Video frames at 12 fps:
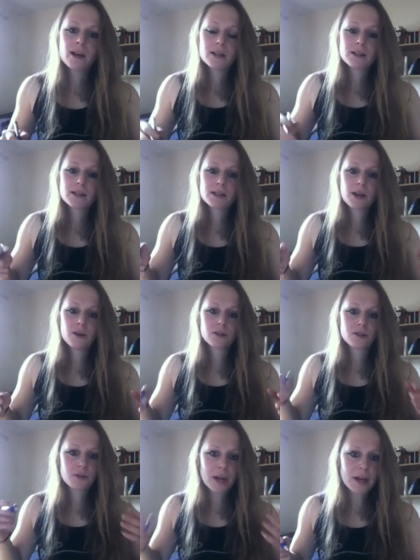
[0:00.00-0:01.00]
So
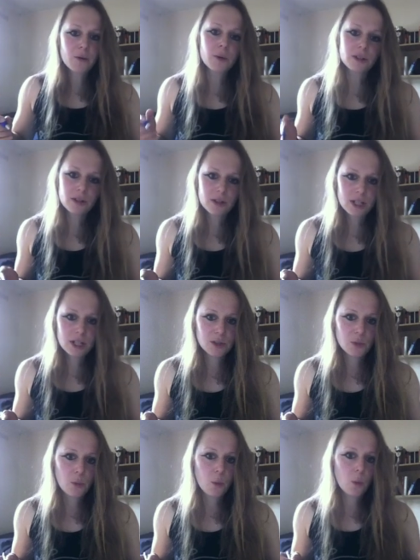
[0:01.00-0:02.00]
track what you
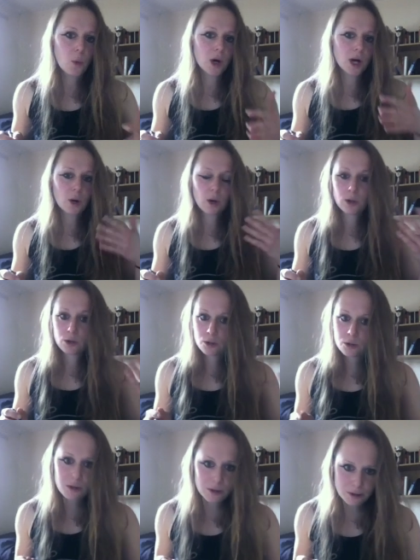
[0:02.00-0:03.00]
eat for
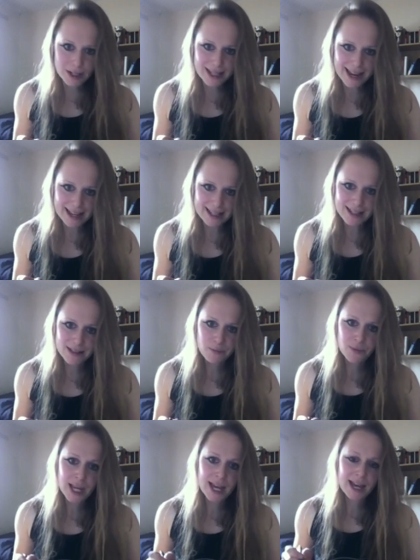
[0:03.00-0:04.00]
two to three days,
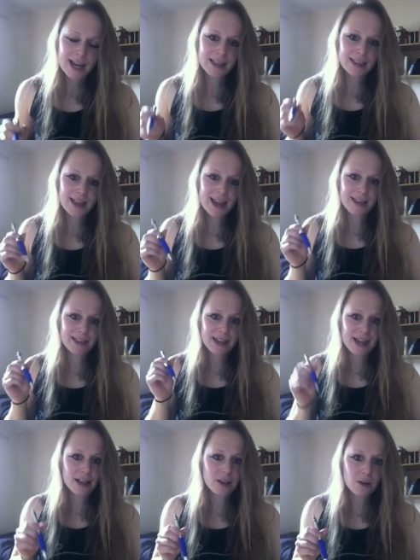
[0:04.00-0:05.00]
and then
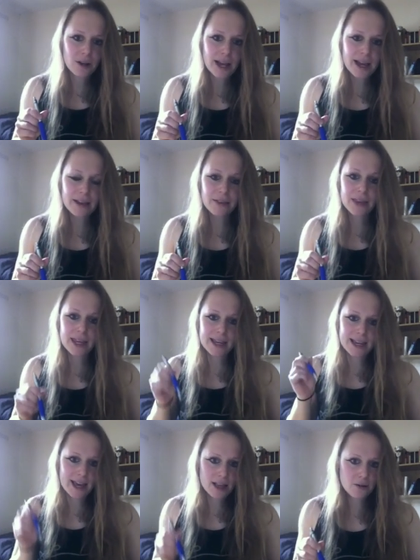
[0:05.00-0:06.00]
calculate the
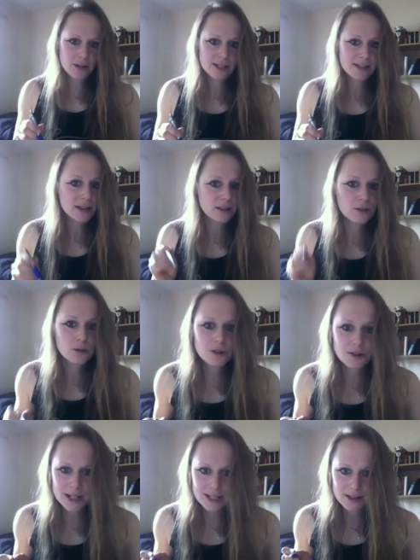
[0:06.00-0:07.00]
calories and
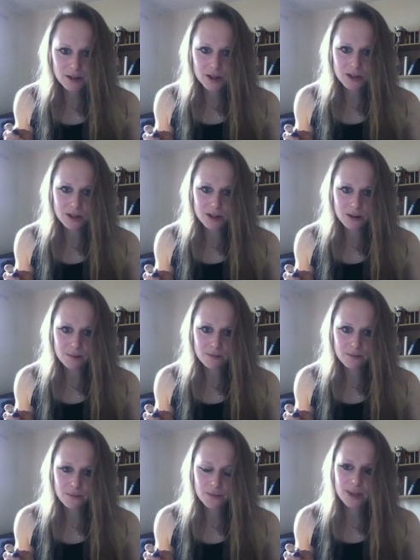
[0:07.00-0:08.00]
nutrients you consume,
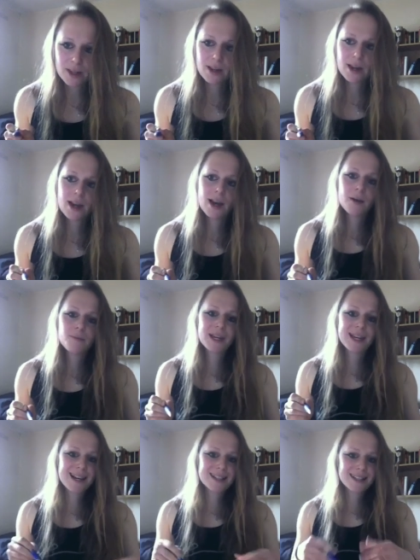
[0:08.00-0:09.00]

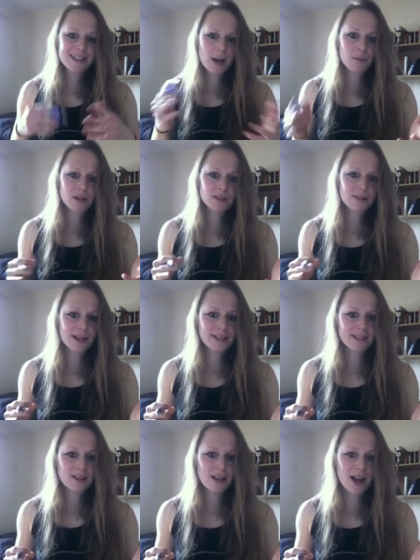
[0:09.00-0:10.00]
because the numbers you
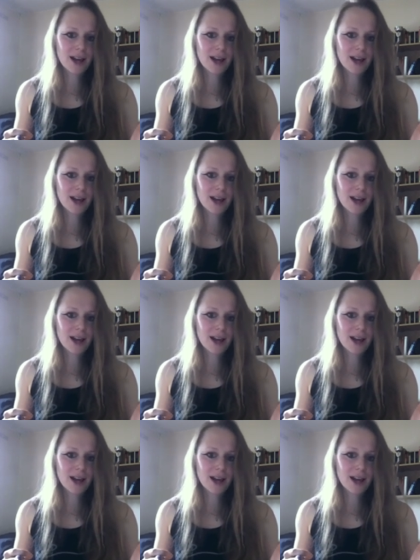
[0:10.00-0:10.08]
get uh,